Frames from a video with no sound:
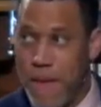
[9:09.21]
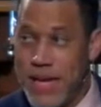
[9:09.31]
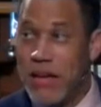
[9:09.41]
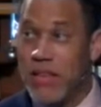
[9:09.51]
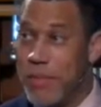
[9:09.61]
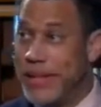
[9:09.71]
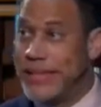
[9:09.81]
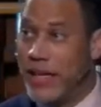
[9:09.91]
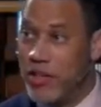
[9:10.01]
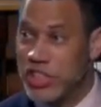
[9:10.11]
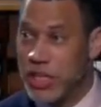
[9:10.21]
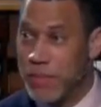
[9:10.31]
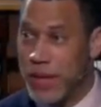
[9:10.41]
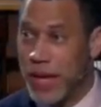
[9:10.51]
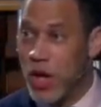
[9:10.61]
Now, let me tell you
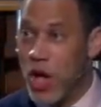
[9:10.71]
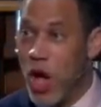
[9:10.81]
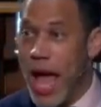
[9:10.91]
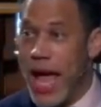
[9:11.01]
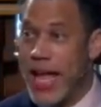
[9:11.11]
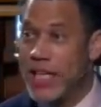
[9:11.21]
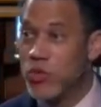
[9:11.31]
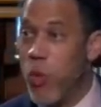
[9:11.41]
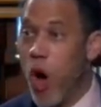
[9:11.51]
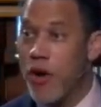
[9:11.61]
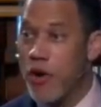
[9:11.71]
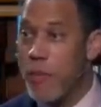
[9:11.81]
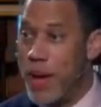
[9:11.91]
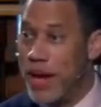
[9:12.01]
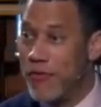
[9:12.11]
something. Is water
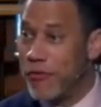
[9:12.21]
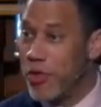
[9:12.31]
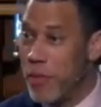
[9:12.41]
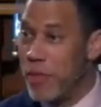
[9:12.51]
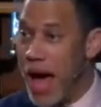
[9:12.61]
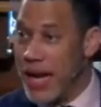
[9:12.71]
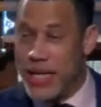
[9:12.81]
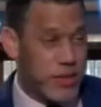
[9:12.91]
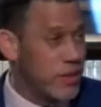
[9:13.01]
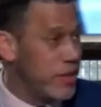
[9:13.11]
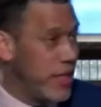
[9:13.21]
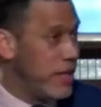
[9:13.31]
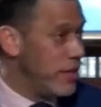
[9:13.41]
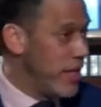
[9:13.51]
better for their bodies than,